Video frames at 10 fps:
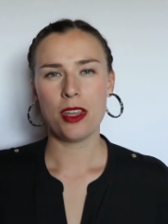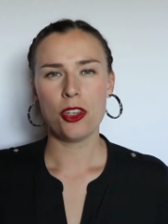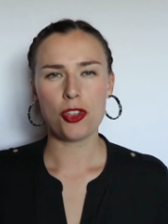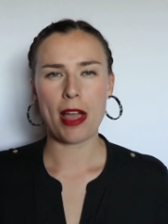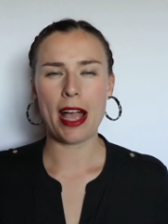
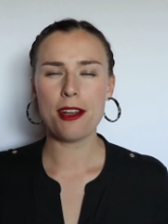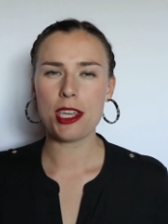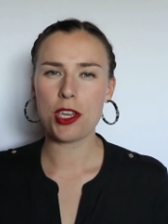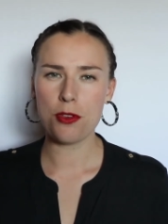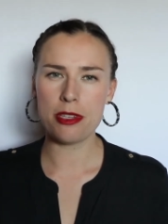So how do
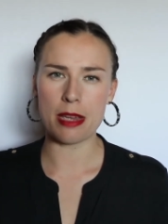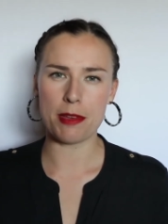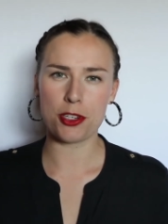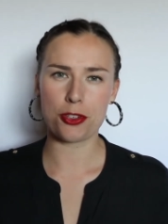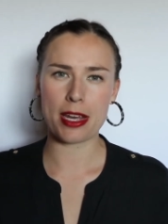you
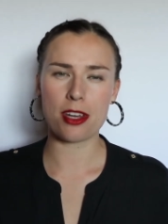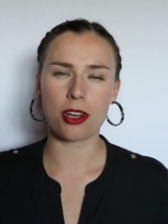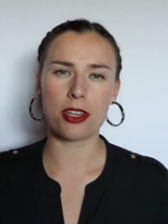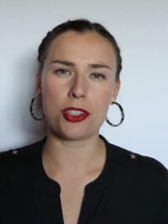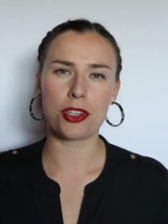demonstrate your
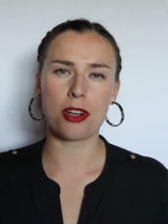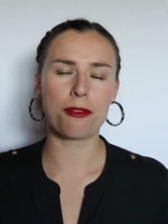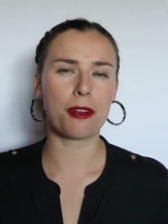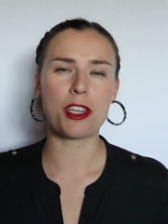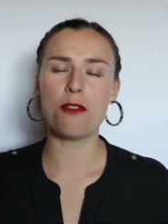concern
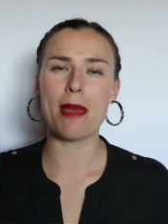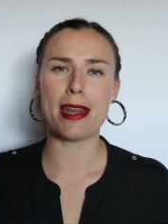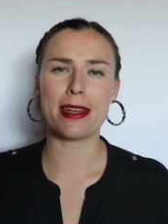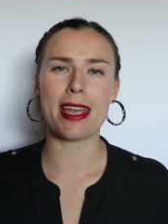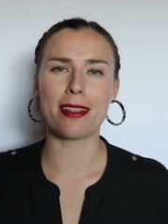for
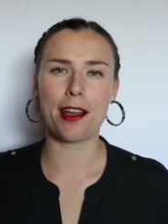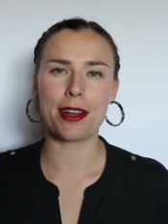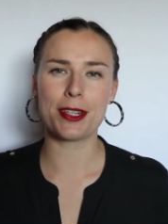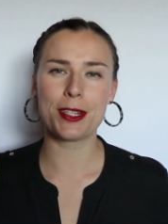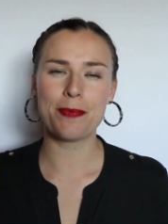humanity at
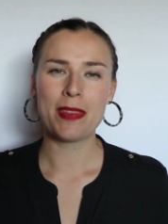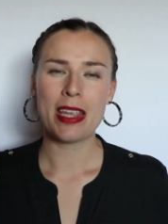large?